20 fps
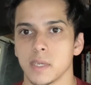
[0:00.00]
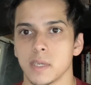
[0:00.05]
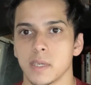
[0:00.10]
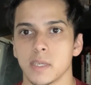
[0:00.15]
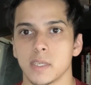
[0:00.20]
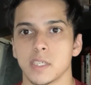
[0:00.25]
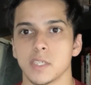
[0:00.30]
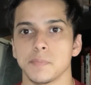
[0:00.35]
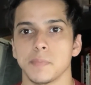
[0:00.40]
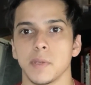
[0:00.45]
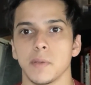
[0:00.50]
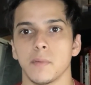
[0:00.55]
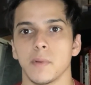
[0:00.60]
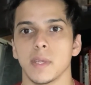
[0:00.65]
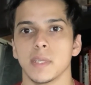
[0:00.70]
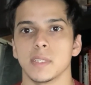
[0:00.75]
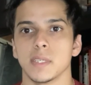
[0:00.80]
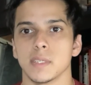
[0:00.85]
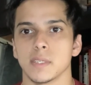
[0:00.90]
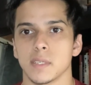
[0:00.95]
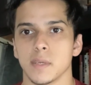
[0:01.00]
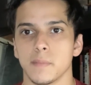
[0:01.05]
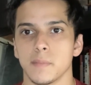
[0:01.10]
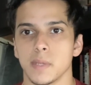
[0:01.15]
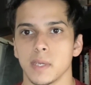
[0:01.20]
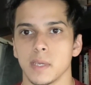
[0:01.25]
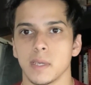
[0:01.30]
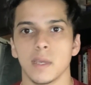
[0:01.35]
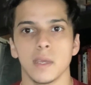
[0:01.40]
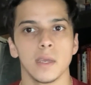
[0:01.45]
It could just be raising
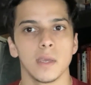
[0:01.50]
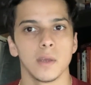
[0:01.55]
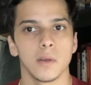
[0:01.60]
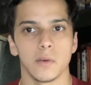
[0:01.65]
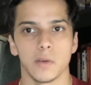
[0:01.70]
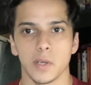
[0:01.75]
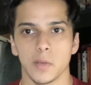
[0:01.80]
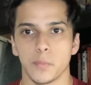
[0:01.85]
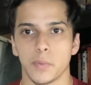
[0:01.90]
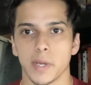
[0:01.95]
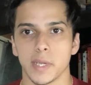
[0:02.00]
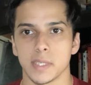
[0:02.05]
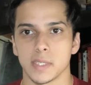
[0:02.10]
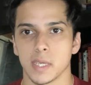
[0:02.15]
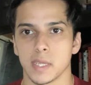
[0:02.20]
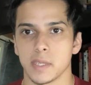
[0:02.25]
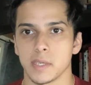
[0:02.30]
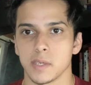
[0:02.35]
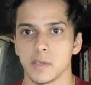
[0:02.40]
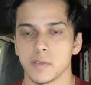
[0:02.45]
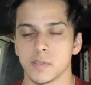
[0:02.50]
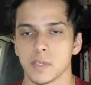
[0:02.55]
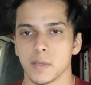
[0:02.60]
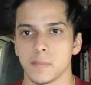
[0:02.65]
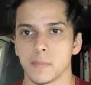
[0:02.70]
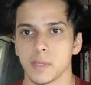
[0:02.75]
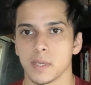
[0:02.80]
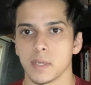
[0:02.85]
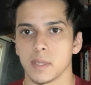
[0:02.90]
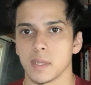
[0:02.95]
something, or your brain telling you
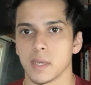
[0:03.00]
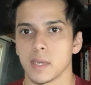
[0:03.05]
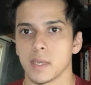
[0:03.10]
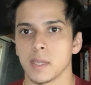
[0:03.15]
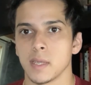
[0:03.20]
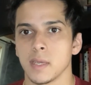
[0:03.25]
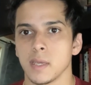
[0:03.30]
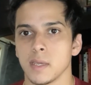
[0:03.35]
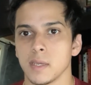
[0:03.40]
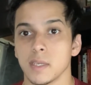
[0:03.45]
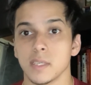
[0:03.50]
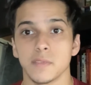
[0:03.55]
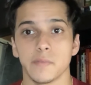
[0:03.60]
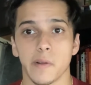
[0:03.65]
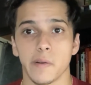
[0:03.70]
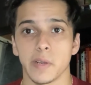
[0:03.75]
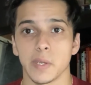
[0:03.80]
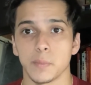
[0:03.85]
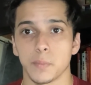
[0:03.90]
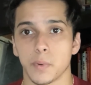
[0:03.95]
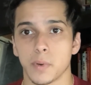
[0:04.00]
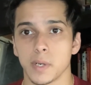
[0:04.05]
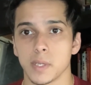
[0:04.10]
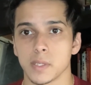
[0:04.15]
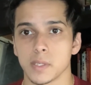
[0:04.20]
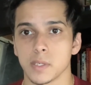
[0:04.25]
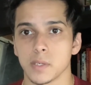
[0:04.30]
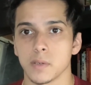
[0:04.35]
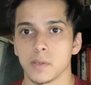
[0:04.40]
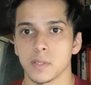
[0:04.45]
something that is very
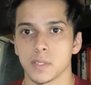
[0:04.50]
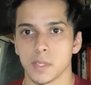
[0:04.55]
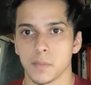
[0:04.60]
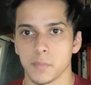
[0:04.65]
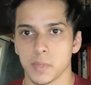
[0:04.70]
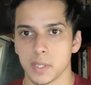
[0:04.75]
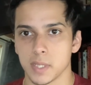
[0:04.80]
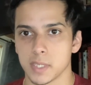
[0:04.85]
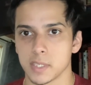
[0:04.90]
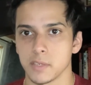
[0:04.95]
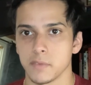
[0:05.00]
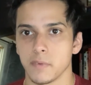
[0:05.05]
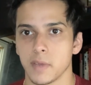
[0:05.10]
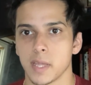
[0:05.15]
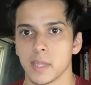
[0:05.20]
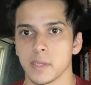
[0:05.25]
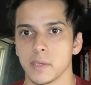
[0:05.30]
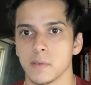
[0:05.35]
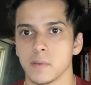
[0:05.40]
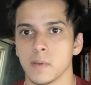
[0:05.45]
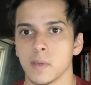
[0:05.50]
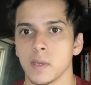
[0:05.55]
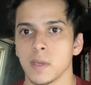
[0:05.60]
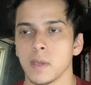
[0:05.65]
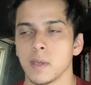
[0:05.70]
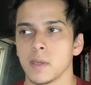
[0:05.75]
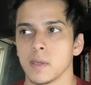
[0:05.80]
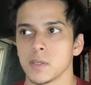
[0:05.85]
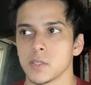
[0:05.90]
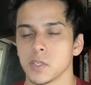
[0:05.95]
important to you and something that you value.
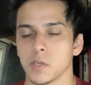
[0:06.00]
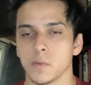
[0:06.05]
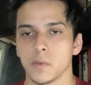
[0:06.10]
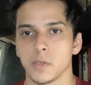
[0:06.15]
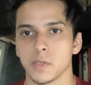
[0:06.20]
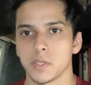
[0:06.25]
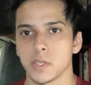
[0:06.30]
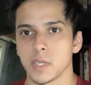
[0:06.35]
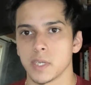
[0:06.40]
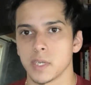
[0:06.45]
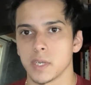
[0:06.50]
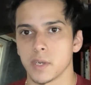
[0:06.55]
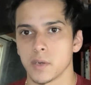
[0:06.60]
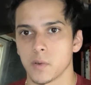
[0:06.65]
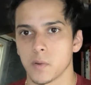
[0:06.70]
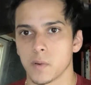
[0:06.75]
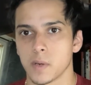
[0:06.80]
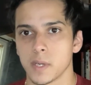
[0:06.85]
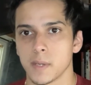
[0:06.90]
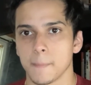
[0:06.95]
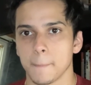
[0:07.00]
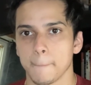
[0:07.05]
So you shouldn't ignore it.